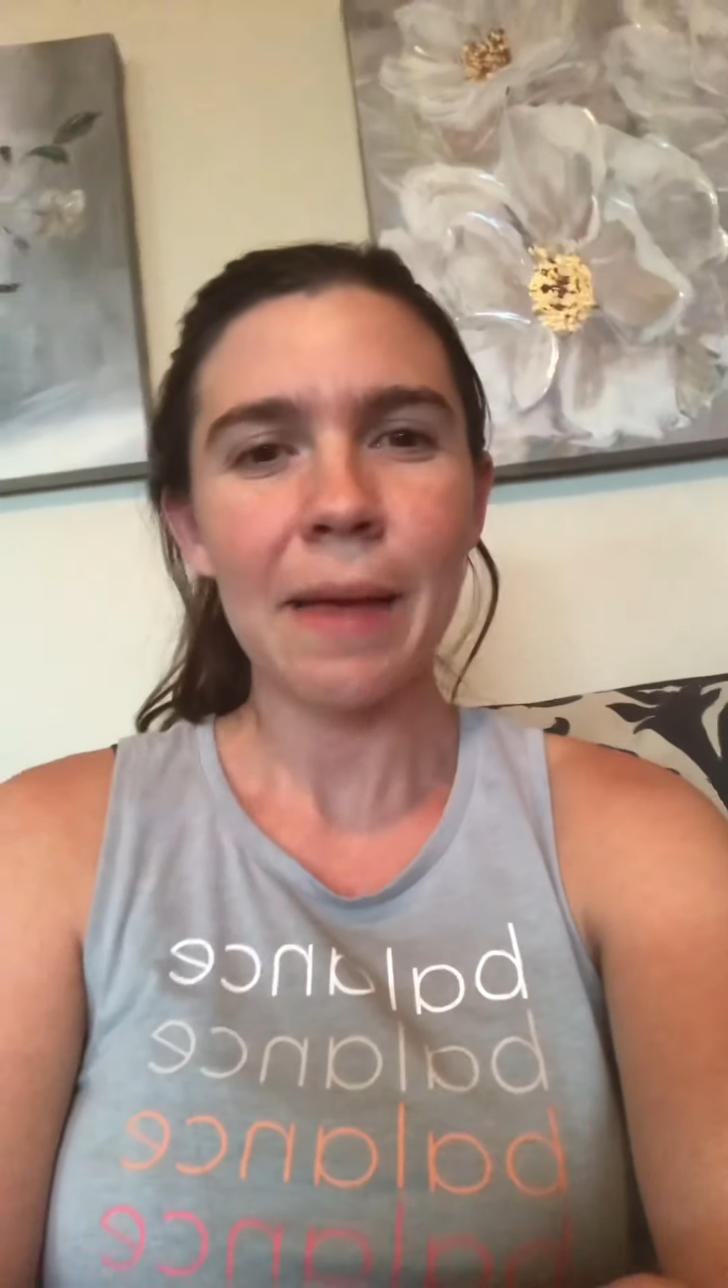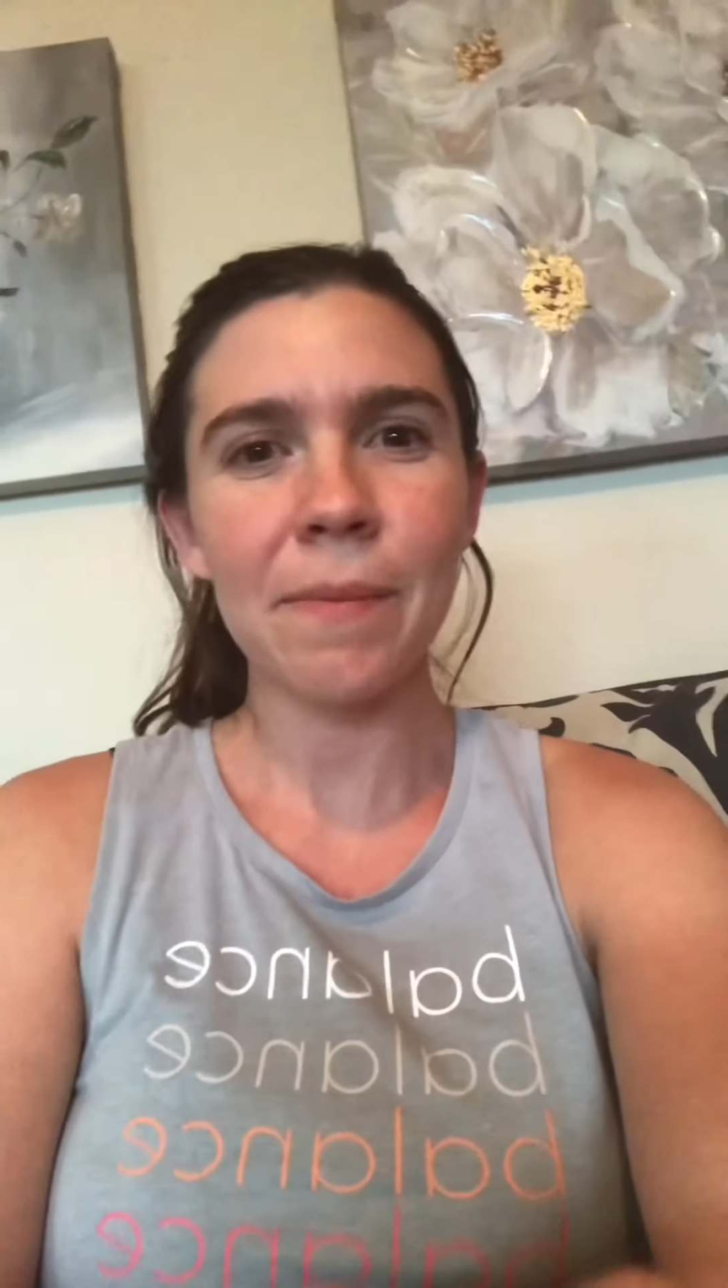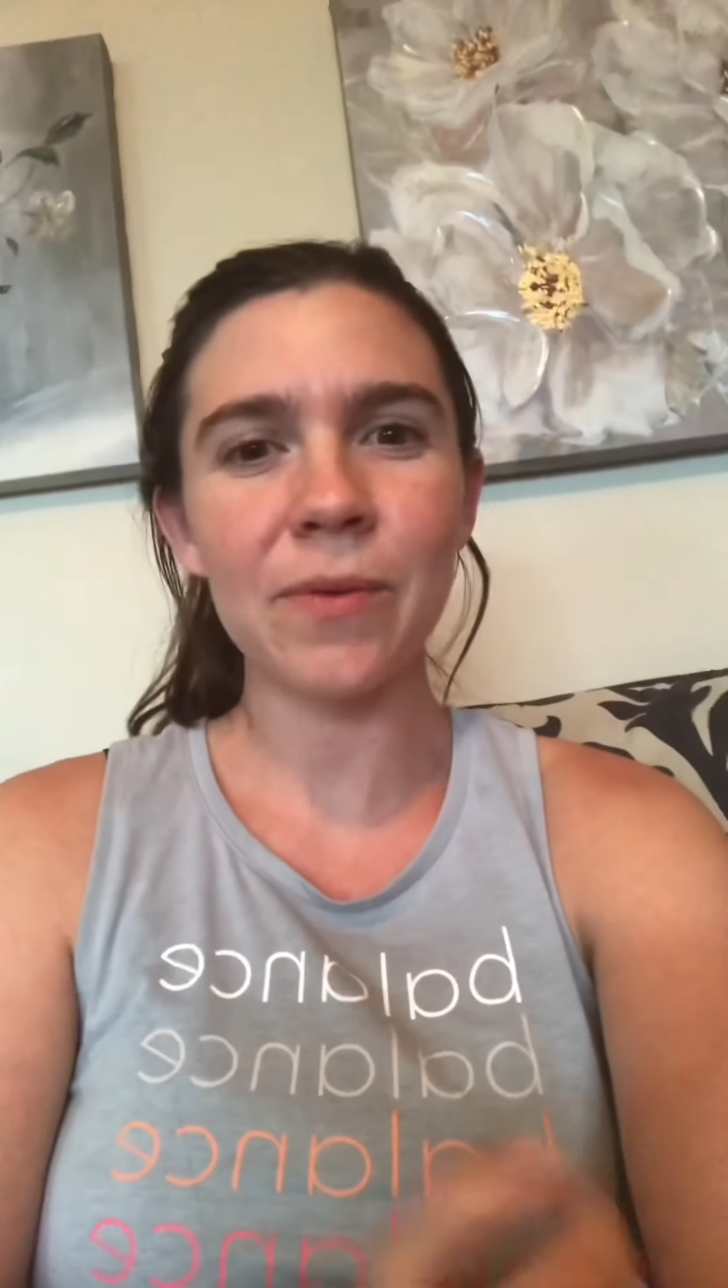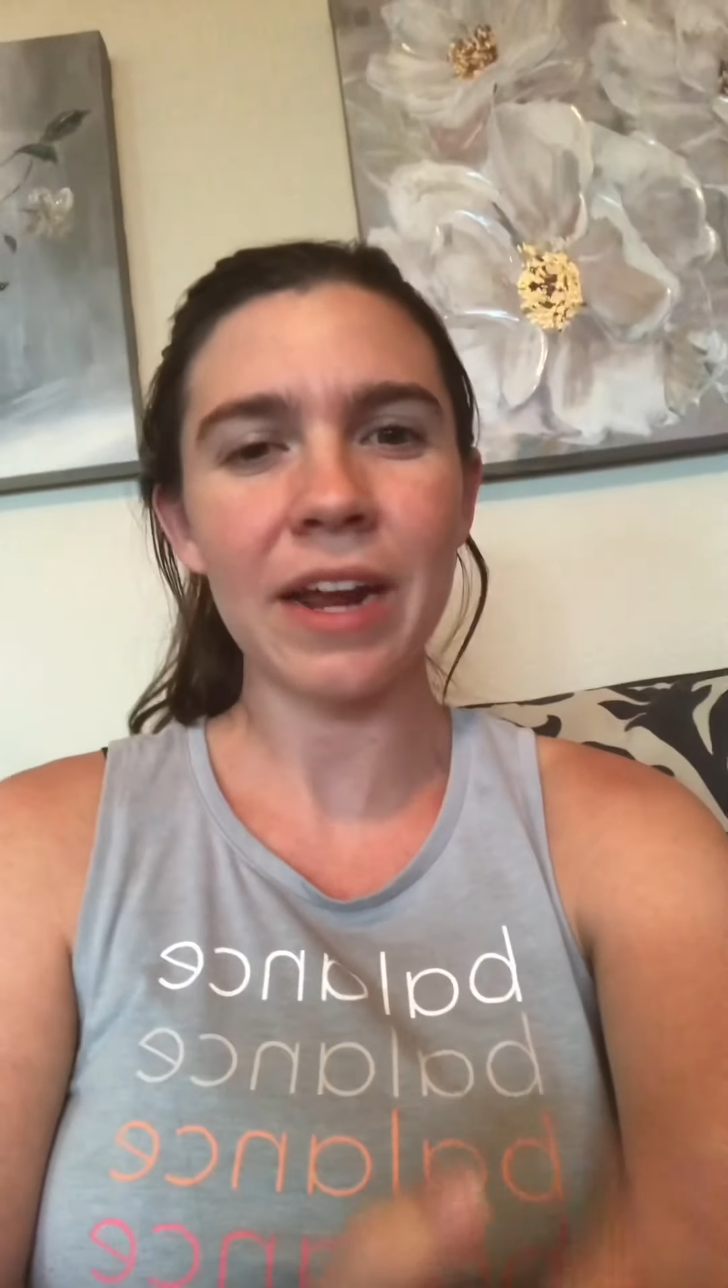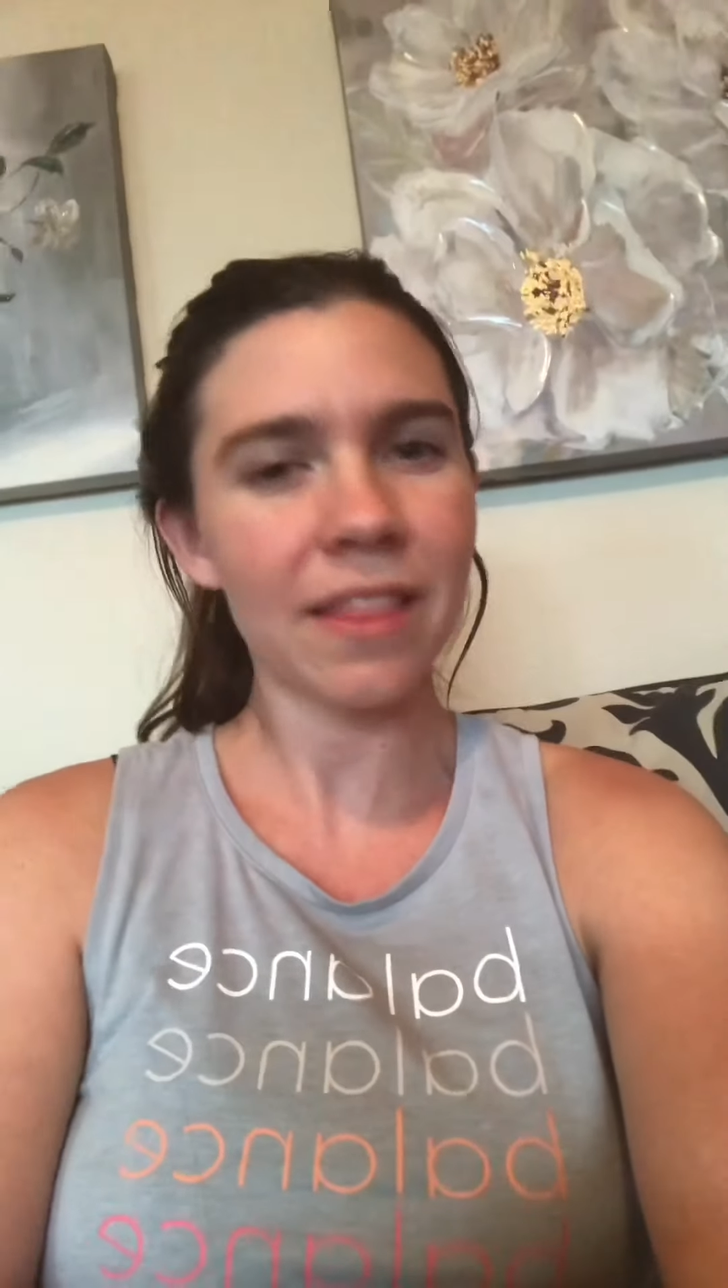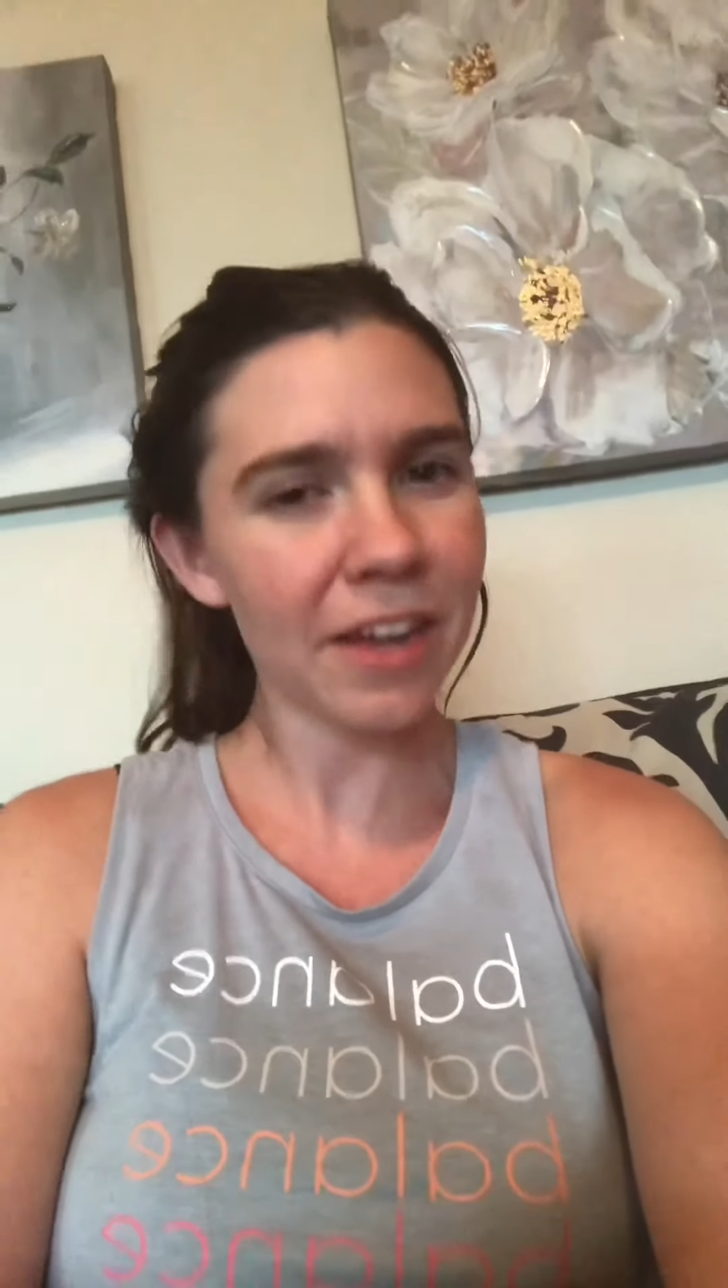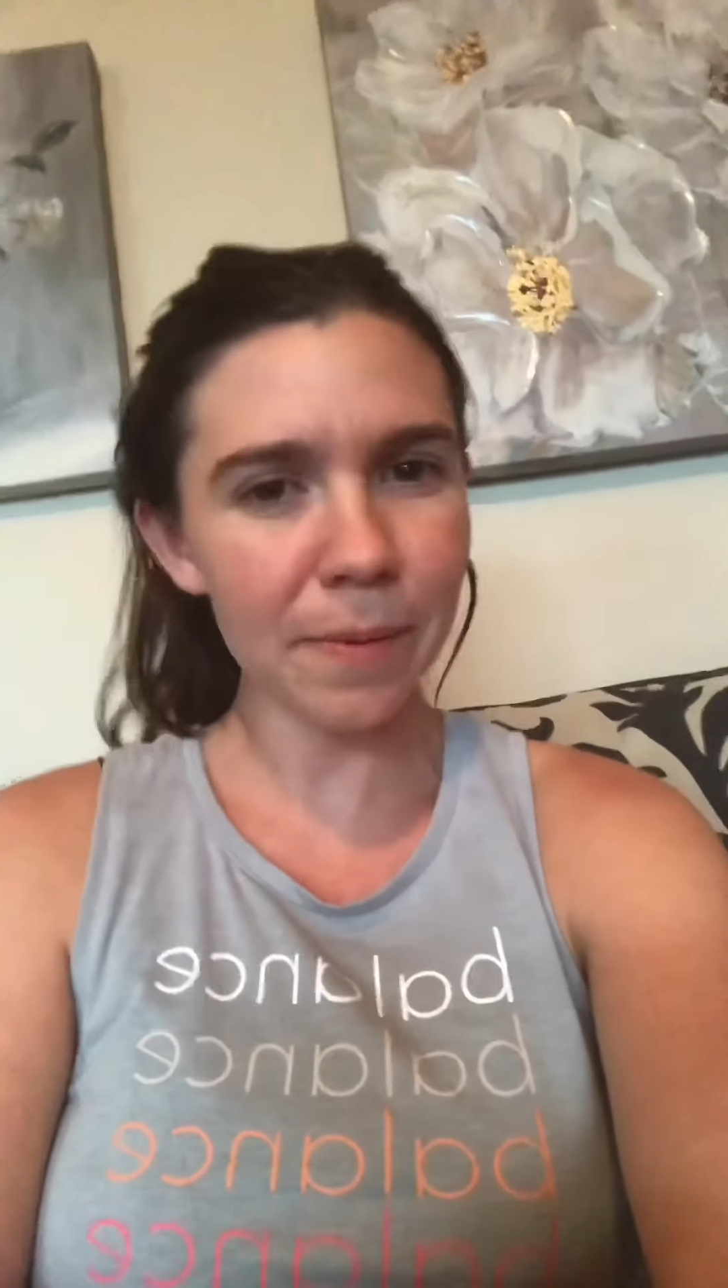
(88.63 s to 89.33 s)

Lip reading: but when I thought